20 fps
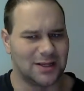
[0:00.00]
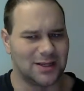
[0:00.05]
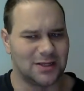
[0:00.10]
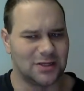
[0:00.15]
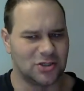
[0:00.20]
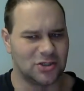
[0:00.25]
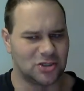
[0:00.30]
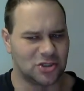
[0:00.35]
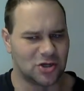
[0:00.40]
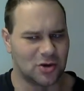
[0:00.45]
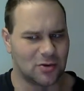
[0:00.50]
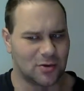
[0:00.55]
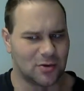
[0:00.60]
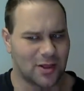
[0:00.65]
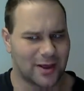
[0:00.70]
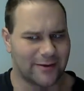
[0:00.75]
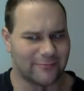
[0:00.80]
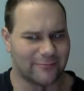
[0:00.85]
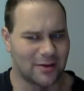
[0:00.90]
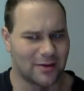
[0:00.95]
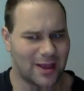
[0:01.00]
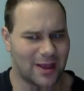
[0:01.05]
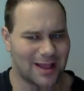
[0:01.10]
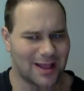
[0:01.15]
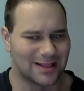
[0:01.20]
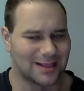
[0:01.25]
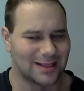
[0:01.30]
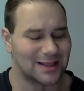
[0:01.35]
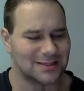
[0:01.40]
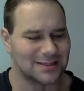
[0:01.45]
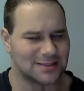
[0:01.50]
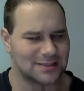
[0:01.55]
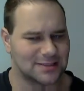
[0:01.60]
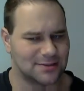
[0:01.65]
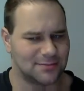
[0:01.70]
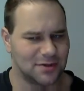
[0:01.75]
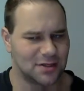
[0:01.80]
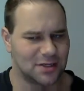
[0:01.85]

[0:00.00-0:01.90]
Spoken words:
You didn't show a lot of athleticism.